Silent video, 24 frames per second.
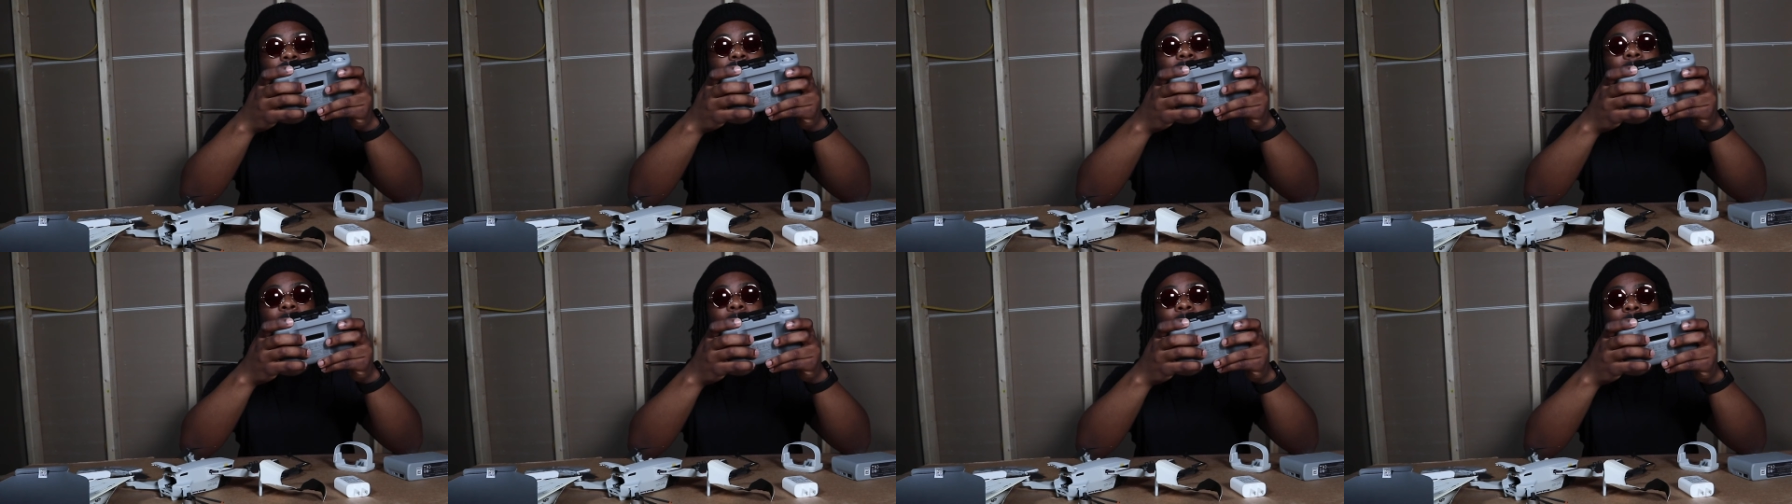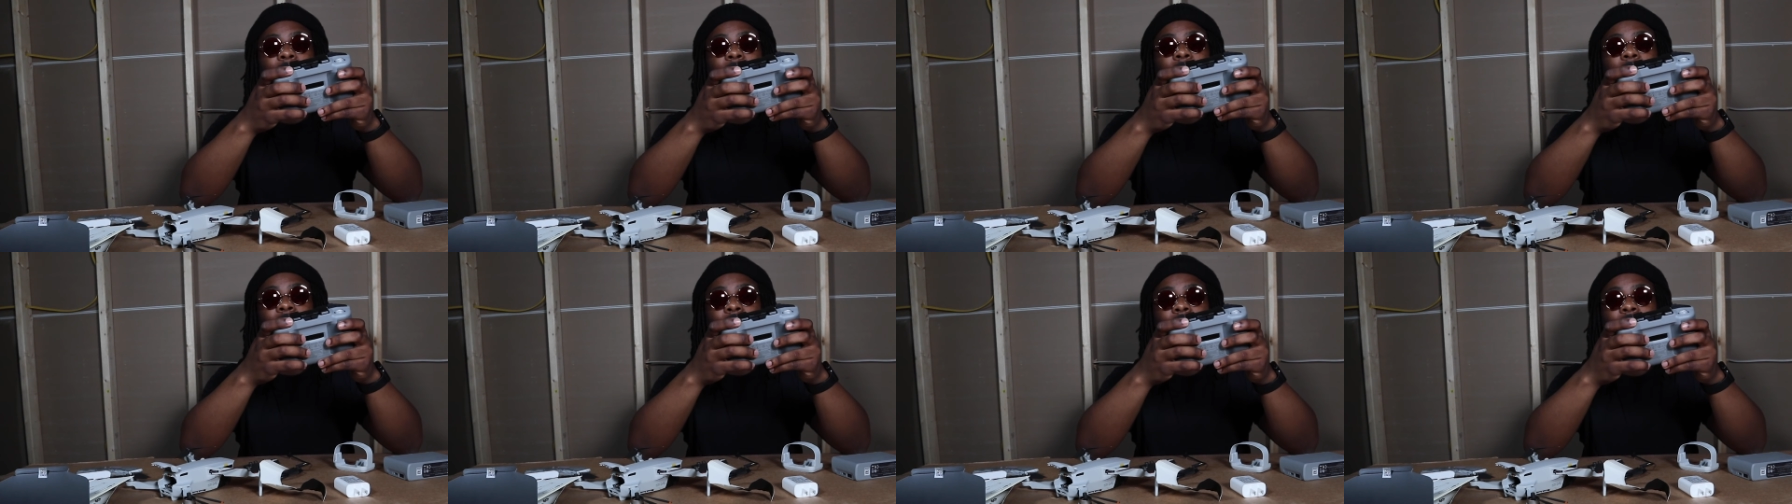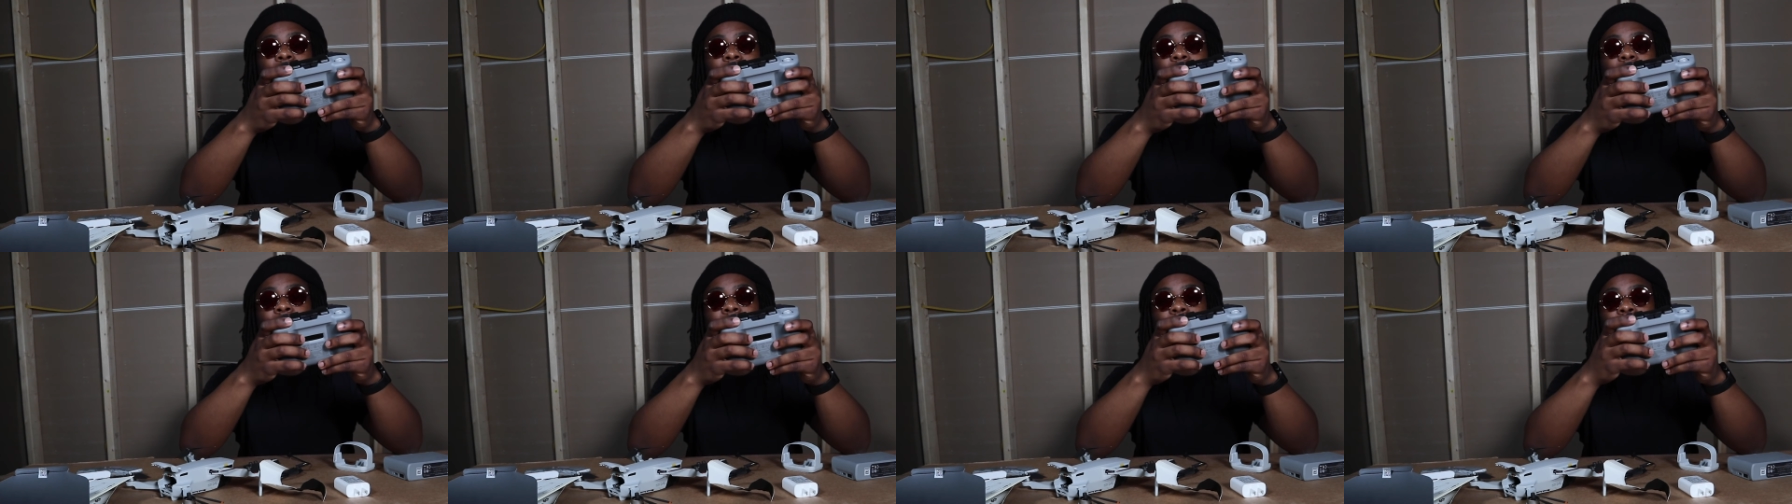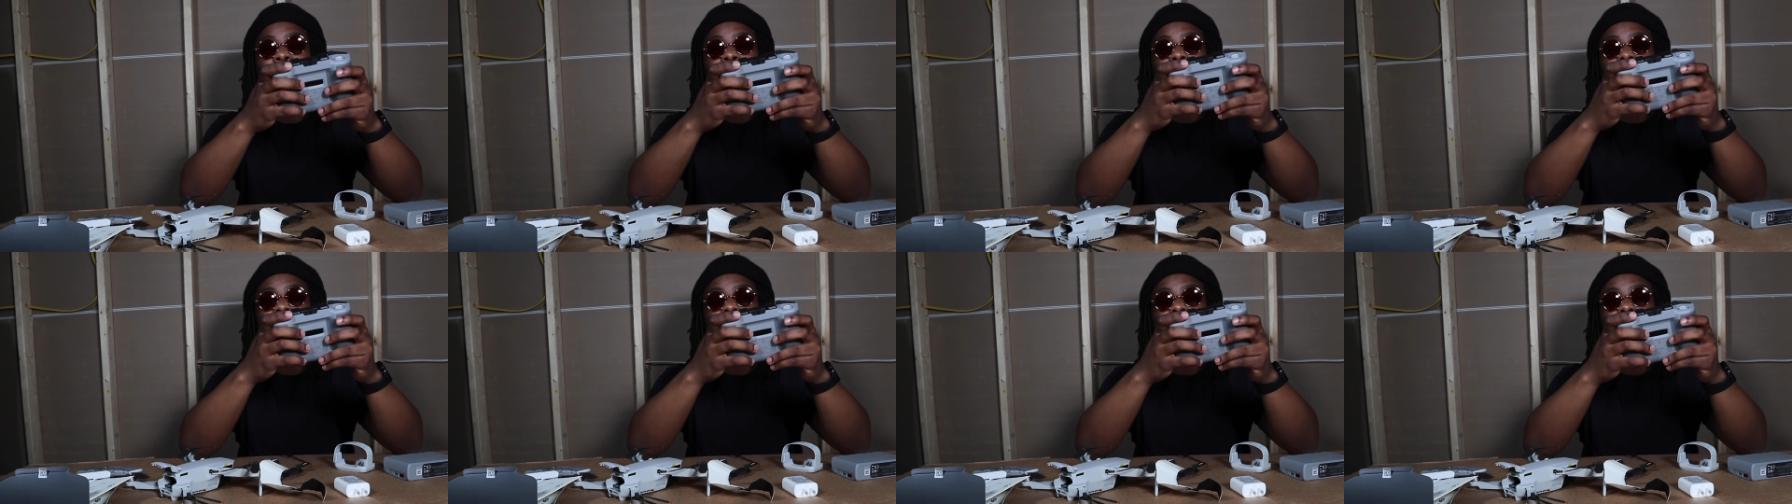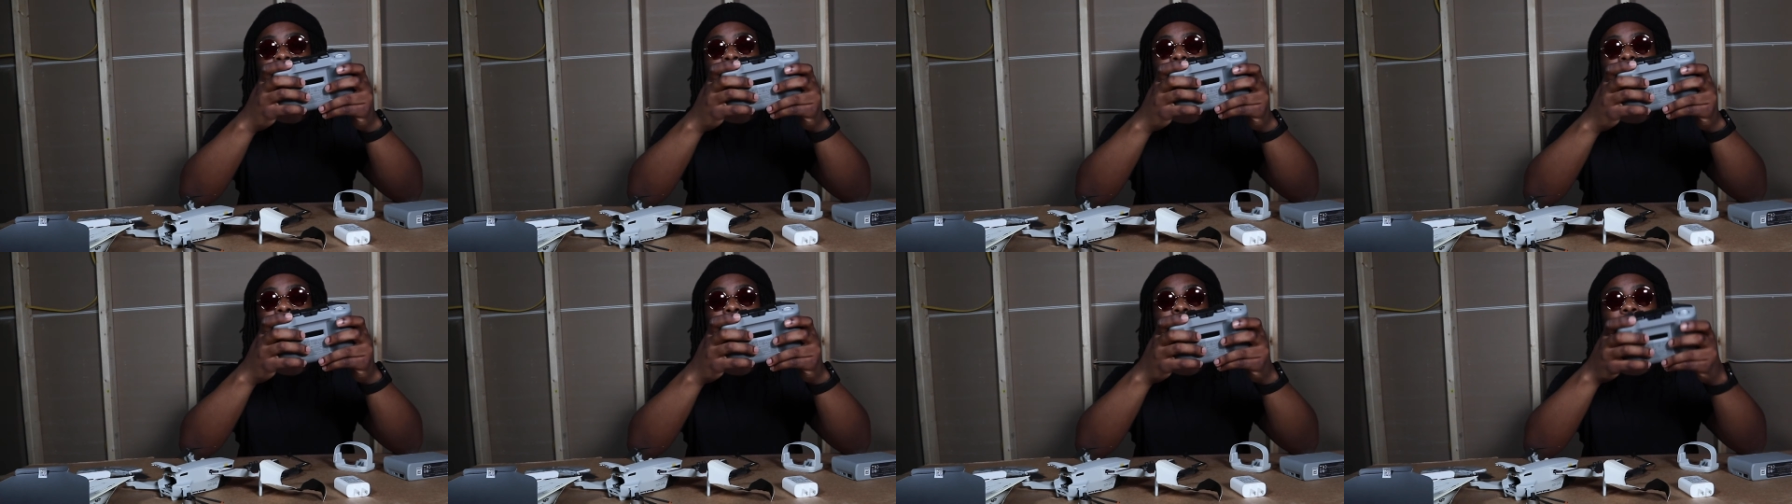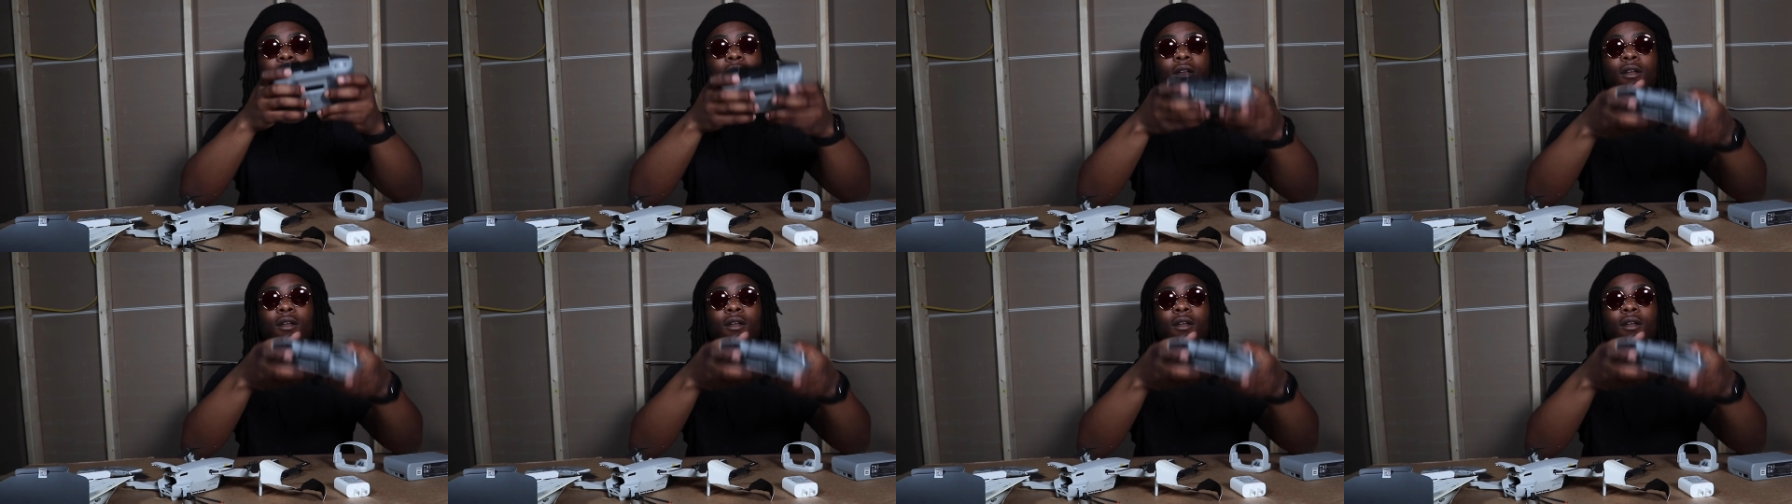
on, bro. Hold on.